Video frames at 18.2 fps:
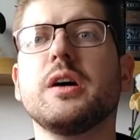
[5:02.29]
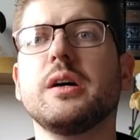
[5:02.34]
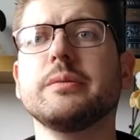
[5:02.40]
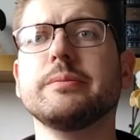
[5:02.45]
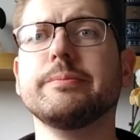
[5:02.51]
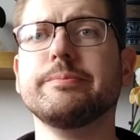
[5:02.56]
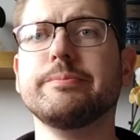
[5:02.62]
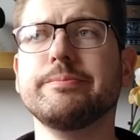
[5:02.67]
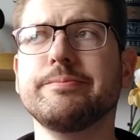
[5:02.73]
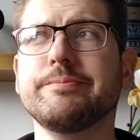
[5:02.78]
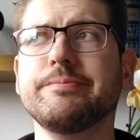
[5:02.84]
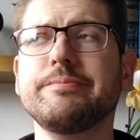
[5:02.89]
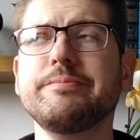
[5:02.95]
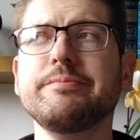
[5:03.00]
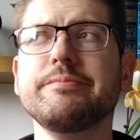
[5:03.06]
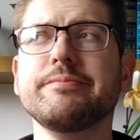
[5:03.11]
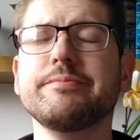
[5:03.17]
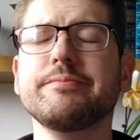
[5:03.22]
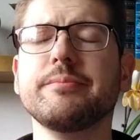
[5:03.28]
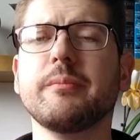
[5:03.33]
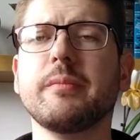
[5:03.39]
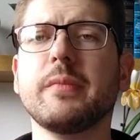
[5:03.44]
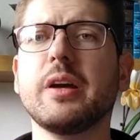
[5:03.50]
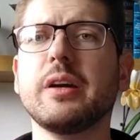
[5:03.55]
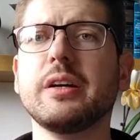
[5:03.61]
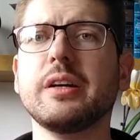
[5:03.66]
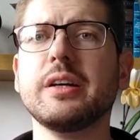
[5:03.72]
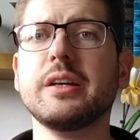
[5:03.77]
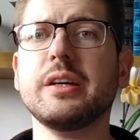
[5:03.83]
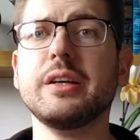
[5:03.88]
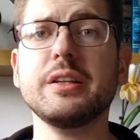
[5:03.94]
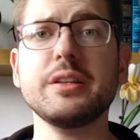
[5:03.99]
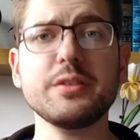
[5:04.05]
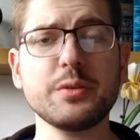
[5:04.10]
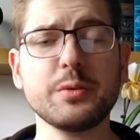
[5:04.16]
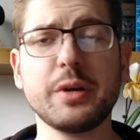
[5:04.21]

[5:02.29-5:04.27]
um, it is